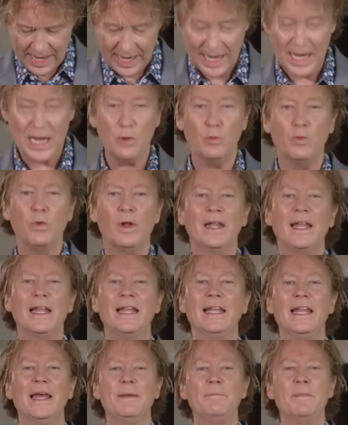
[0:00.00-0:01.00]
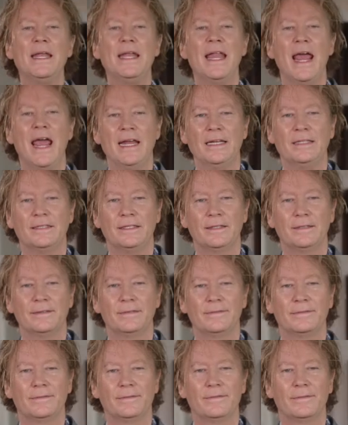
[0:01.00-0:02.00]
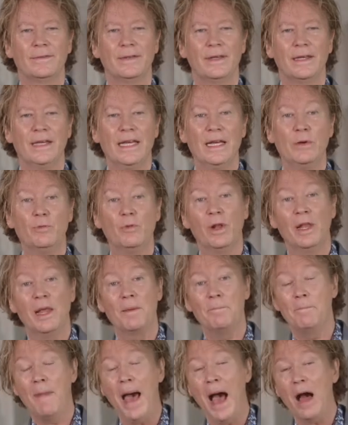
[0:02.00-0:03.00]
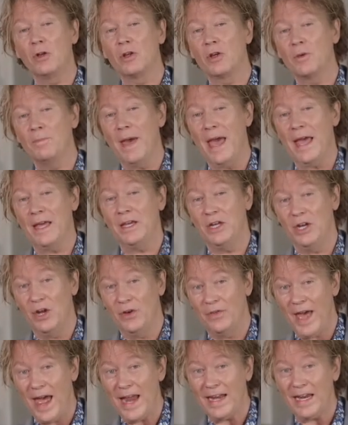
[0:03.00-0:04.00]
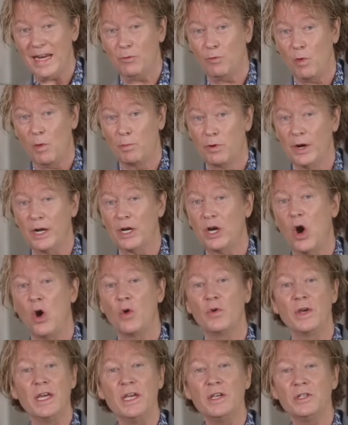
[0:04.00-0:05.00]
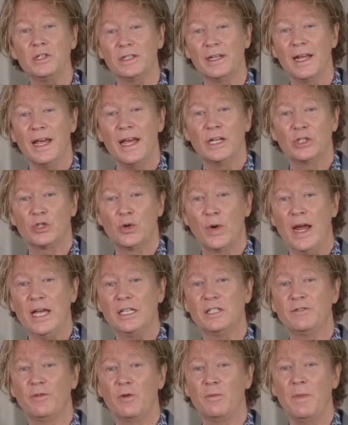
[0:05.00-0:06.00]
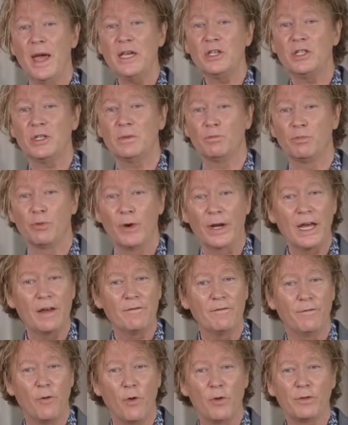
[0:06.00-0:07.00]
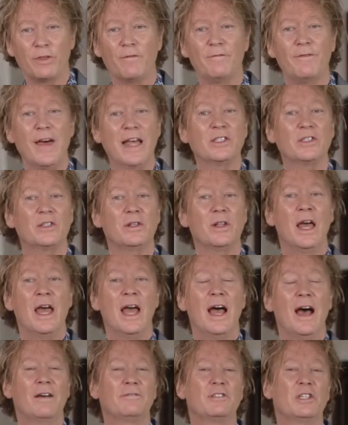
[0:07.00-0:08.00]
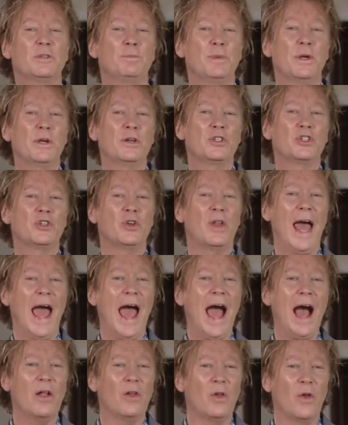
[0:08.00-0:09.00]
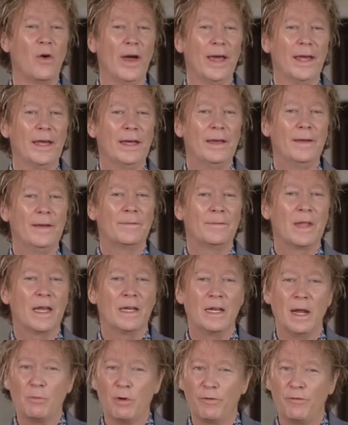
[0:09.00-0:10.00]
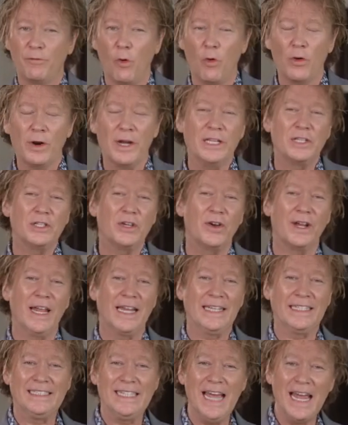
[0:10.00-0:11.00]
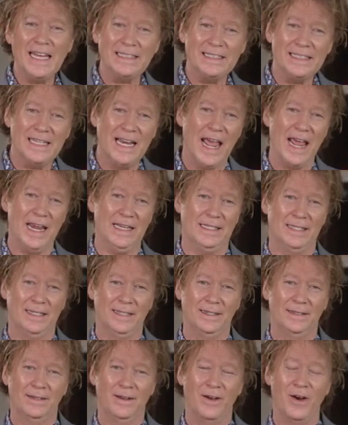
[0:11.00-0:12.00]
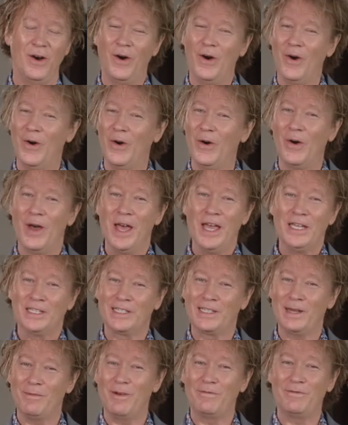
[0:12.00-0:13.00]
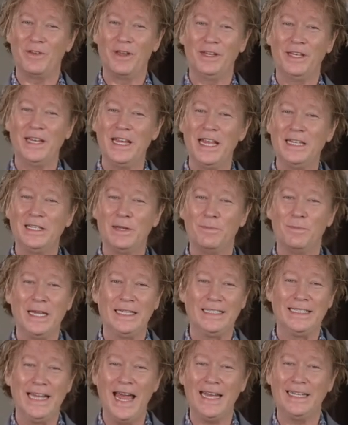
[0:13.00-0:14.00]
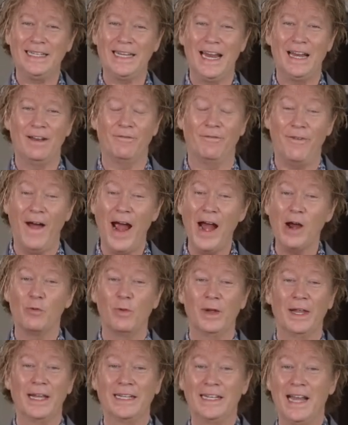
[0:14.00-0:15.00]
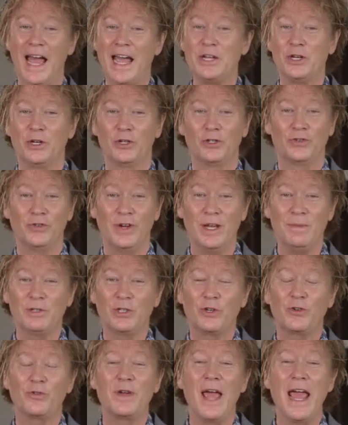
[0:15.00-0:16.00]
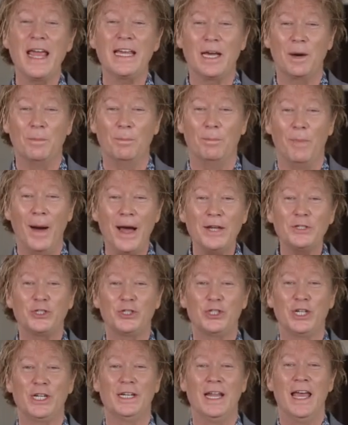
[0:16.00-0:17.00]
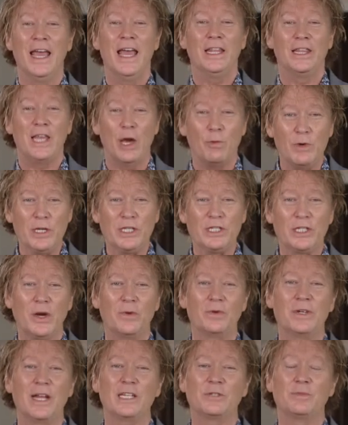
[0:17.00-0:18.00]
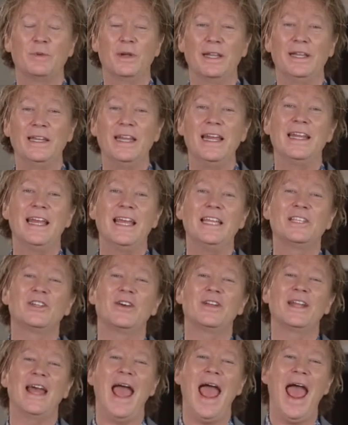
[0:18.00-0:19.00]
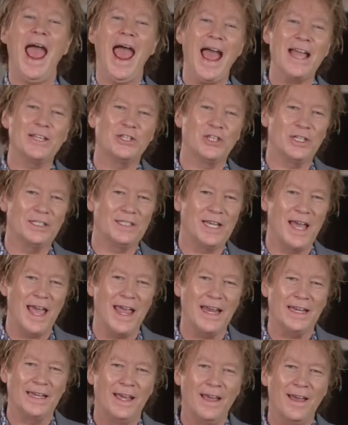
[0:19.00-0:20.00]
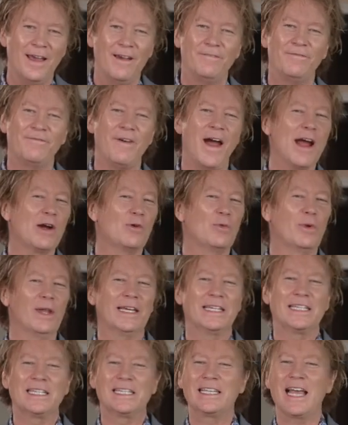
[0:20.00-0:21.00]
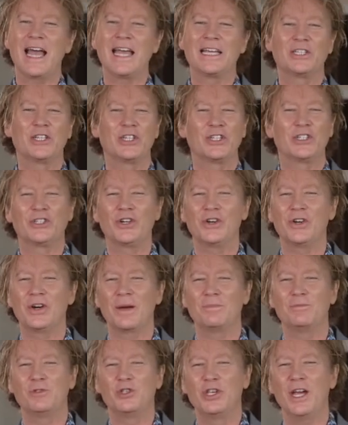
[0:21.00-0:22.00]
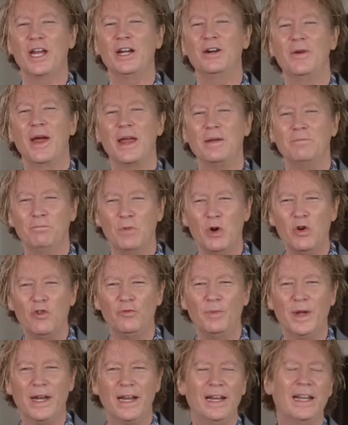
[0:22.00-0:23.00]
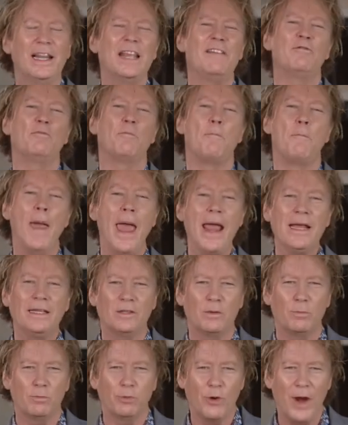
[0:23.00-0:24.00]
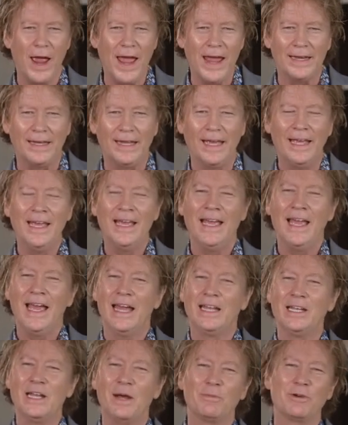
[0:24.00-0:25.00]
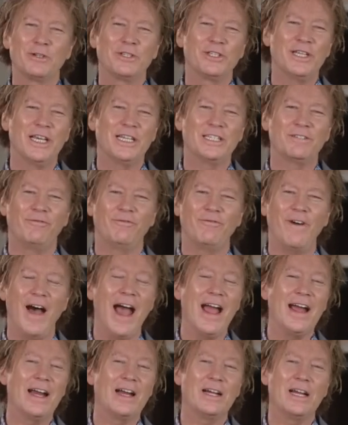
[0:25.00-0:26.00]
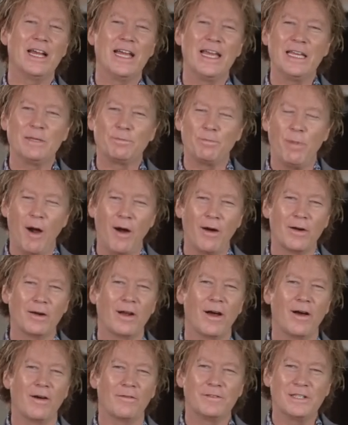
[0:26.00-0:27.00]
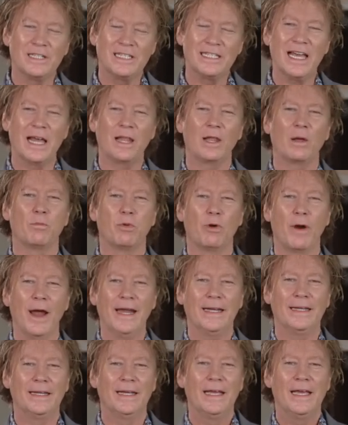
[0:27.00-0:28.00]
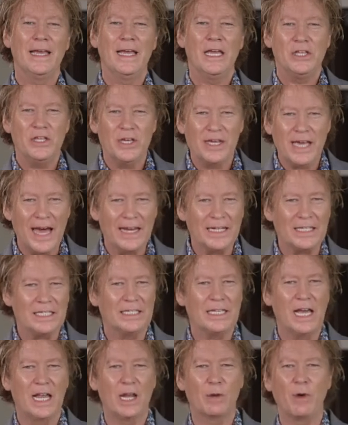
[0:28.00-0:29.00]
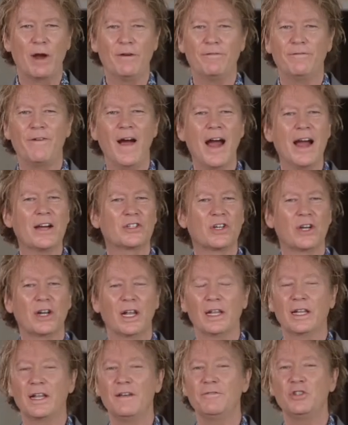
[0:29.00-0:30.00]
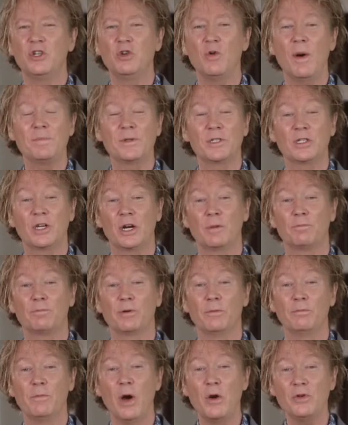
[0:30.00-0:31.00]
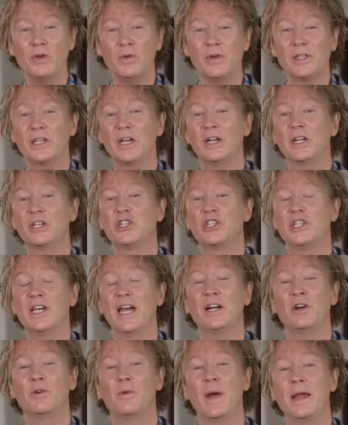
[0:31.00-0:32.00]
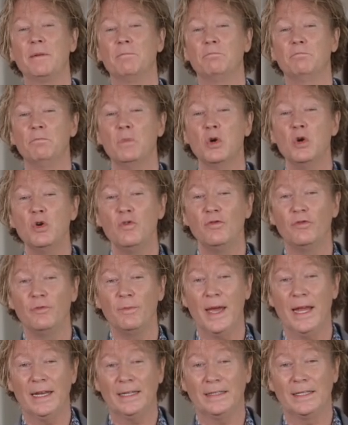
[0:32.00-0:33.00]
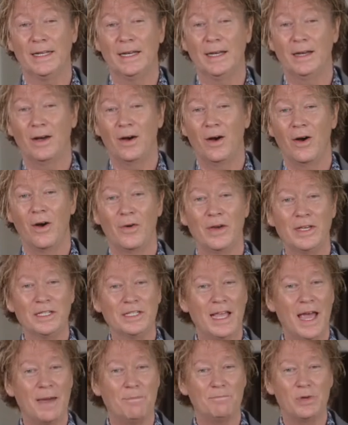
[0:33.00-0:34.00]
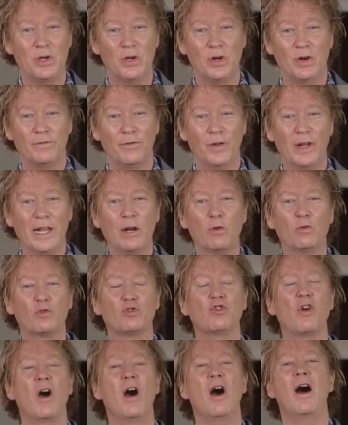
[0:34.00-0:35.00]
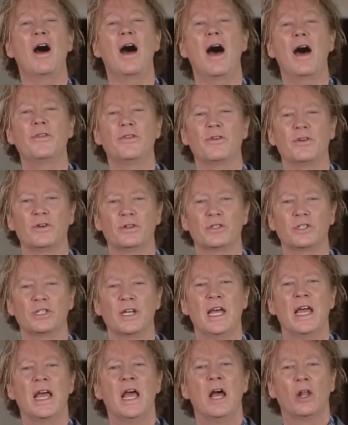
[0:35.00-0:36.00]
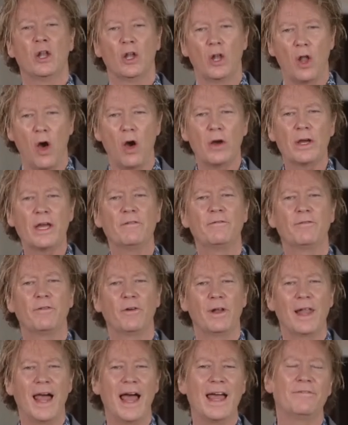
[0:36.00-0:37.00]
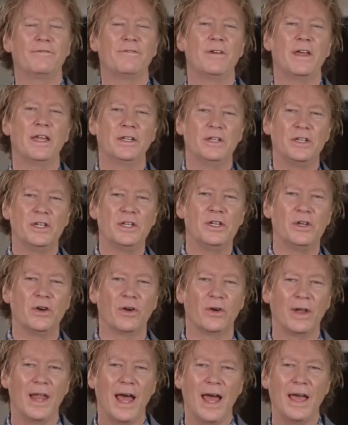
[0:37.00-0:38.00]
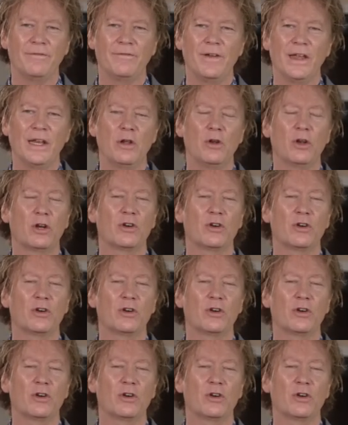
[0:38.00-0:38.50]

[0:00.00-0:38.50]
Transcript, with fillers: it will eliminate. It will amalgamate. You know that? It will bring cohesion, transformation, bringing forth a vessel of spiritual alloy Number four, it's going to detonate. Oh, some of you need to be detonated. Fire will ignite your dreams, create combustion that we so desperately need. It's going to agitate. Fire will excite, stir up, generate movement. It'll even bake the bread. And number six, fire is part of celebrate. You got to celebrate. Fire is going to lift you up, it's going to promote you, it's going to generate movement. Oh, isn't that beautiful? It'll draw others longing for life into your life, and it'll